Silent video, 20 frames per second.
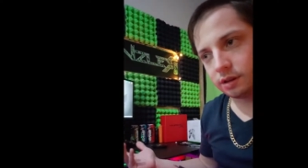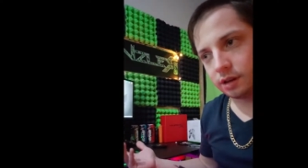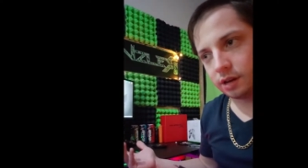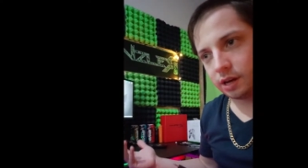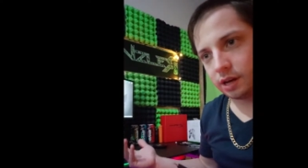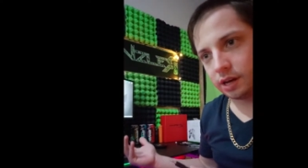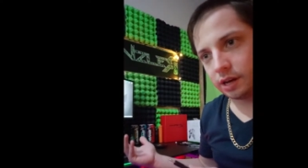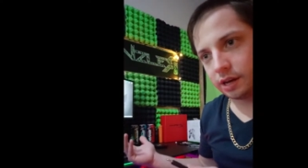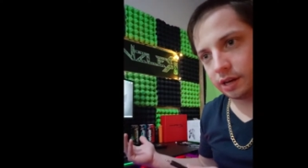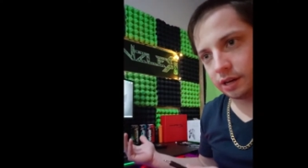
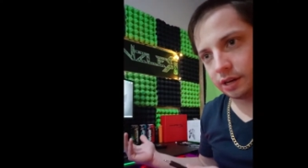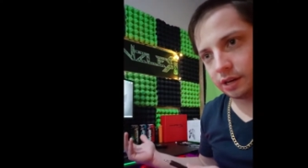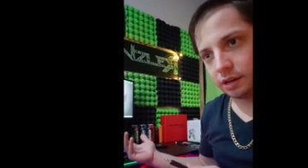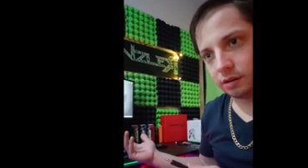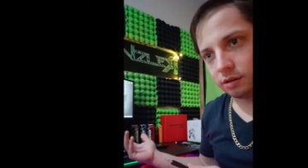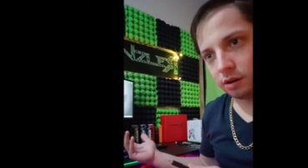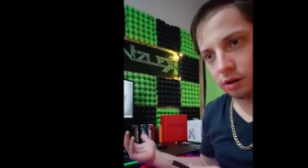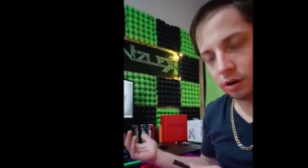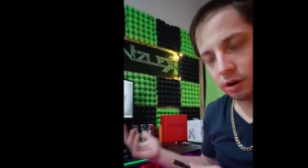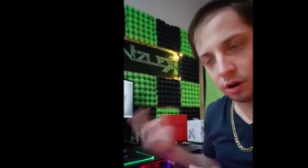
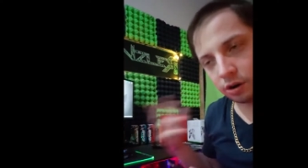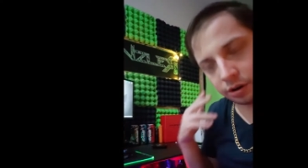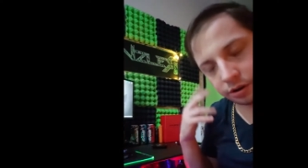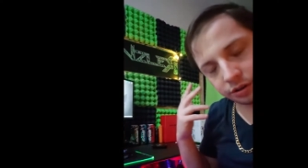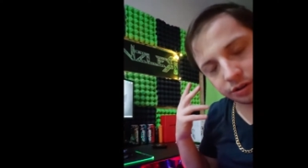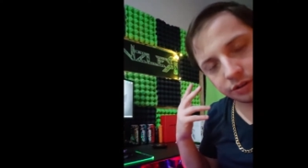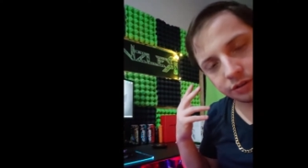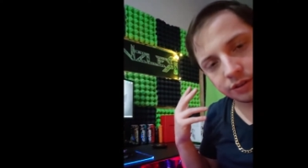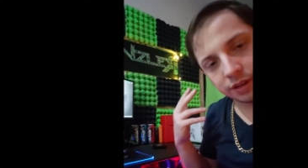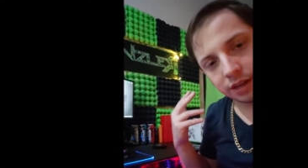I heard
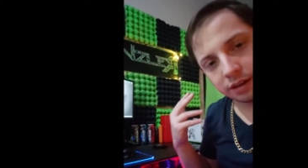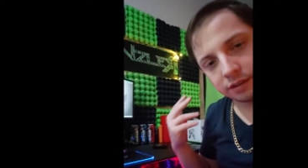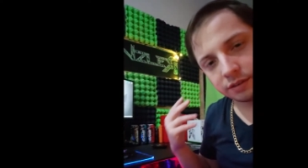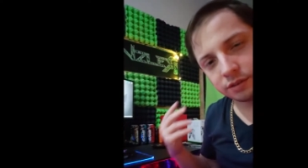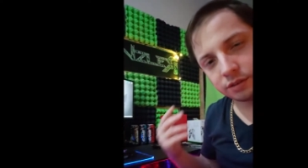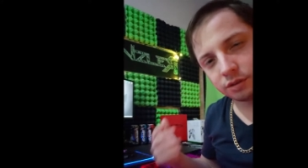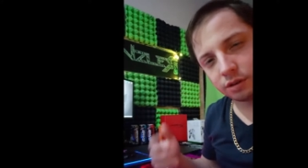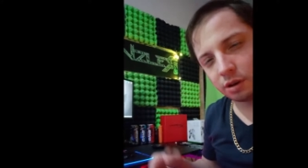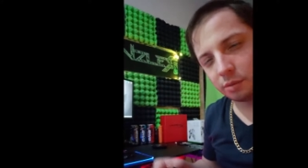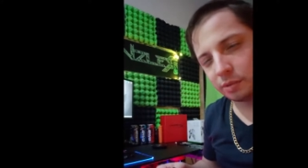the static
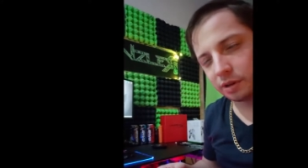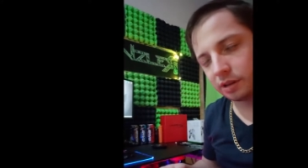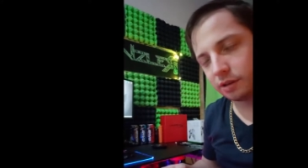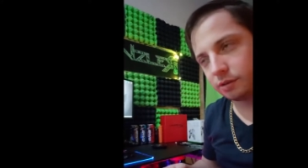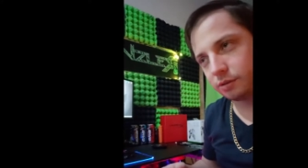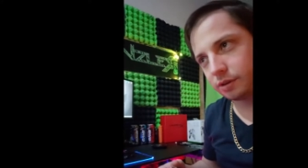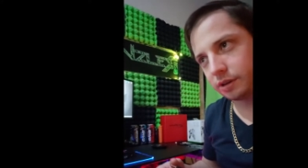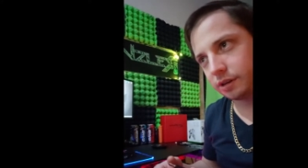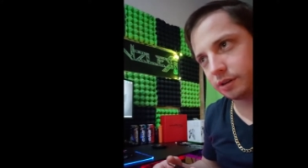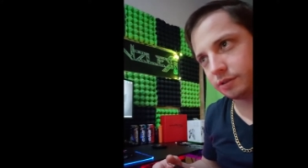still, and I'm like,
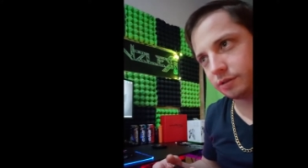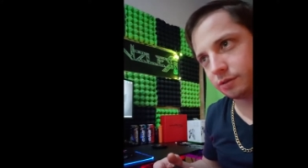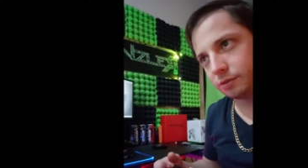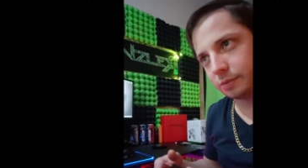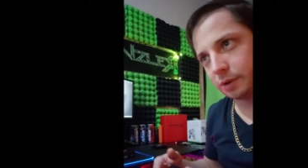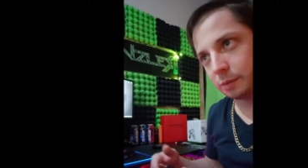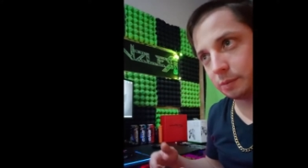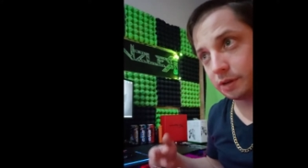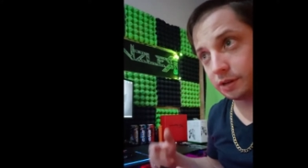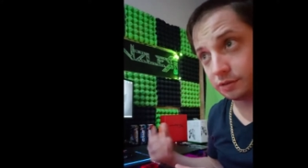okay, so
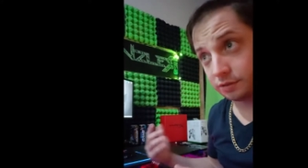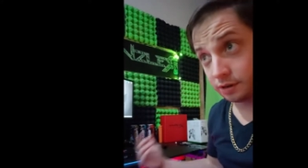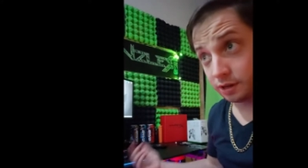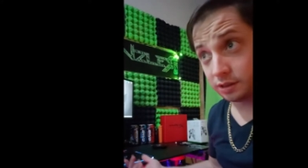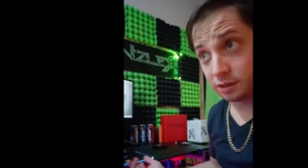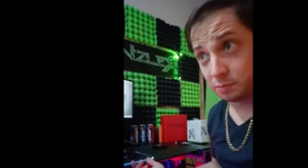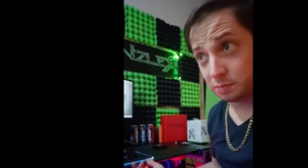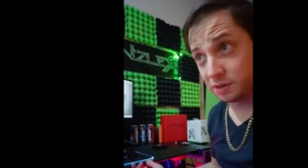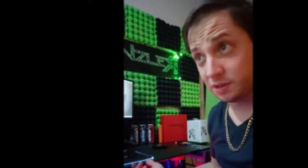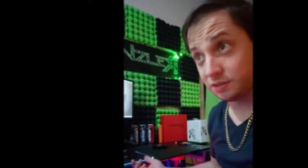maybe it's not
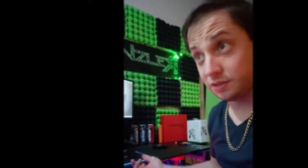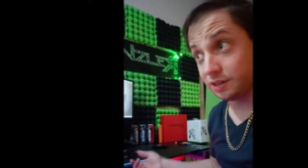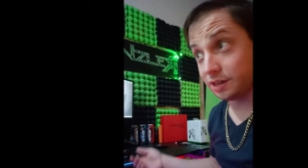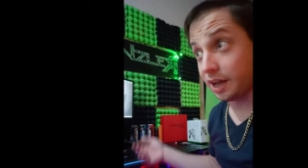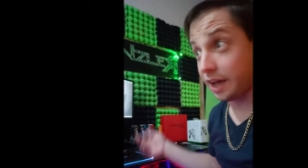the PC.